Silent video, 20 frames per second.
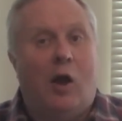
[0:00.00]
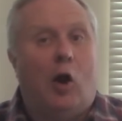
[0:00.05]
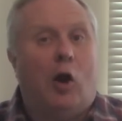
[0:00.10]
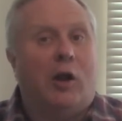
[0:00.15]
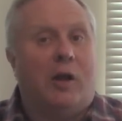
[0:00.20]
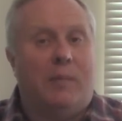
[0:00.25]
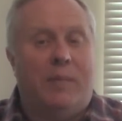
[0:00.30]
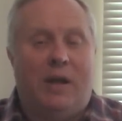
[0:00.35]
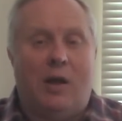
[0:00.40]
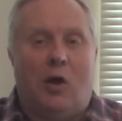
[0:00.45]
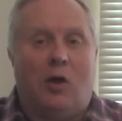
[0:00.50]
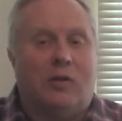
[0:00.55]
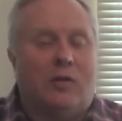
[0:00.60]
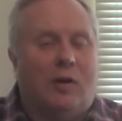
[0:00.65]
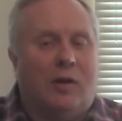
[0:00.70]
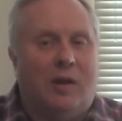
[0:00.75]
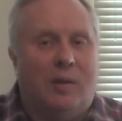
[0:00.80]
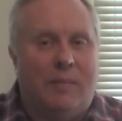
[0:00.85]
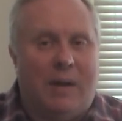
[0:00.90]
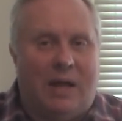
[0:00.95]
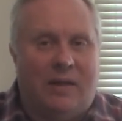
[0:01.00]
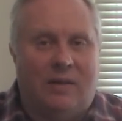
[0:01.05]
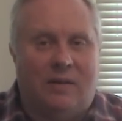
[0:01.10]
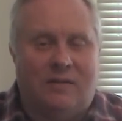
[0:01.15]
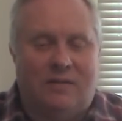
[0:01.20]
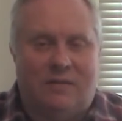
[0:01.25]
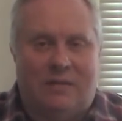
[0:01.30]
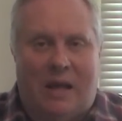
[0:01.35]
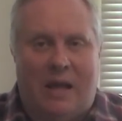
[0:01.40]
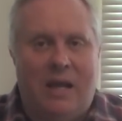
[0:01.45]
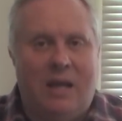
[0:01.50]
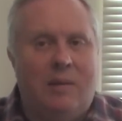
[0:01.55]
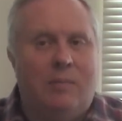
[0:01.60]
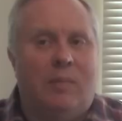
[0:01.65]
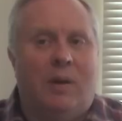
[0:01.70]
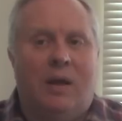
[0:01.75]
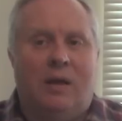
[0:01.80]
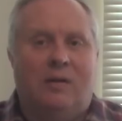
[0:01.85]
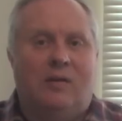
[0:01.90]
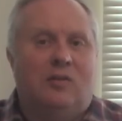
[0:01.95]
or it could be all talking about the
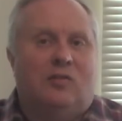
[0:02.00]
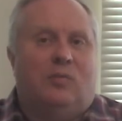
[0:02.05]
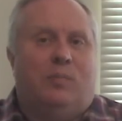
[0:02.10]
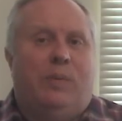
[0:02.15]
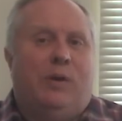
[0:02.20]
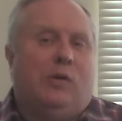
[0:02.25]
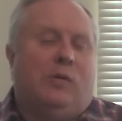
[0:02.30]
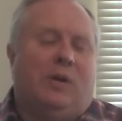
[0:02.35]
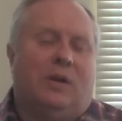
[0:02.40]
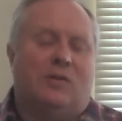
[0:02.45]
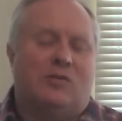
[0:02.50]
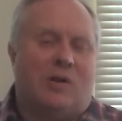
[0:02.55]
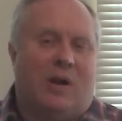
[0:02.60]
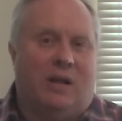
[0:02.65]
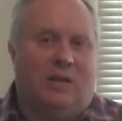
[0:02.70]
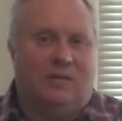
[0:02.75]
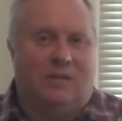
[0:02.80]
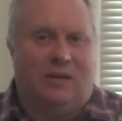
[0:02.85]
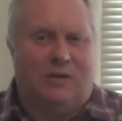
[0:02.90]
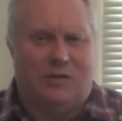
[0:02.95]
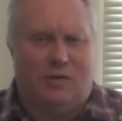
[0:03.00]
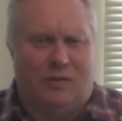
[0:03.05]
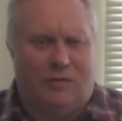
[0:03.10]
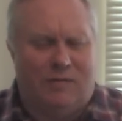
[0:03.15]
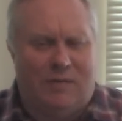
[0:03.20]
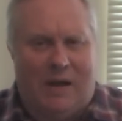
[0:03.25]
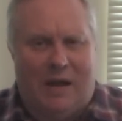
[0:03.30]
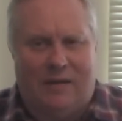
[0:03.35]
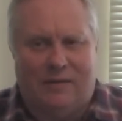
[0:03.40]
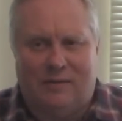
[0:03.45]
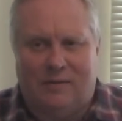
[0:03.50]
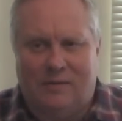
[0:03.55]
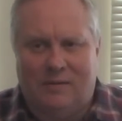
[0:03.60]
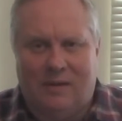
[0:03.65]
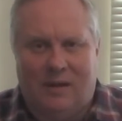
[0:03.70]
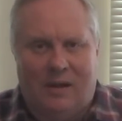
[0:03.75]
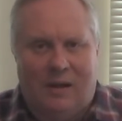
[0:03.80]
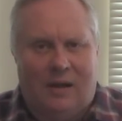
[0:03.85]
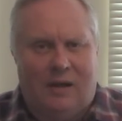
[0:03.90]
same disputed transitional fossils.